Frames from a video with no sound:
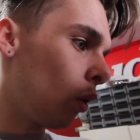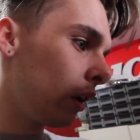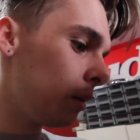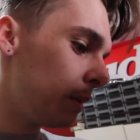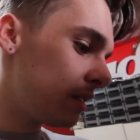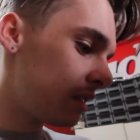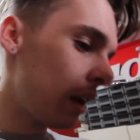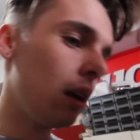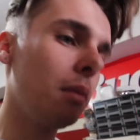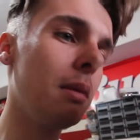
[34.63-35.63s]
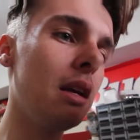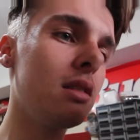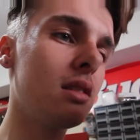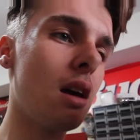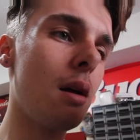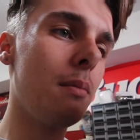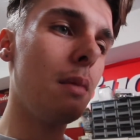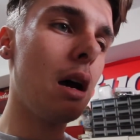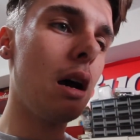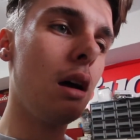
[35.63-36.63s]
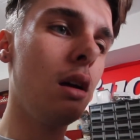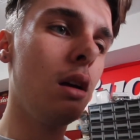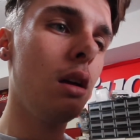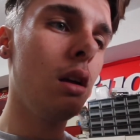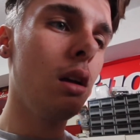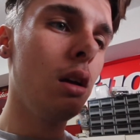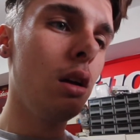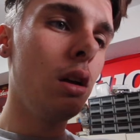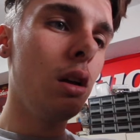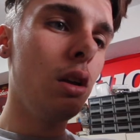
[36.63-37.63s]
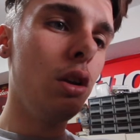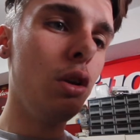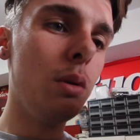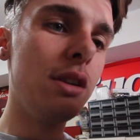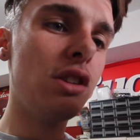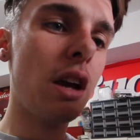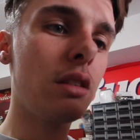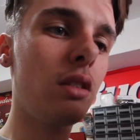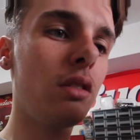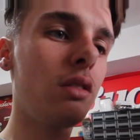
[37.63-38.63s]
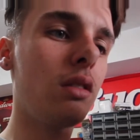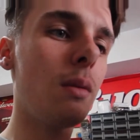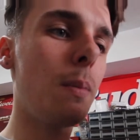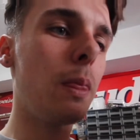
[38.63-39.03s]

going to be sending me some new injectors.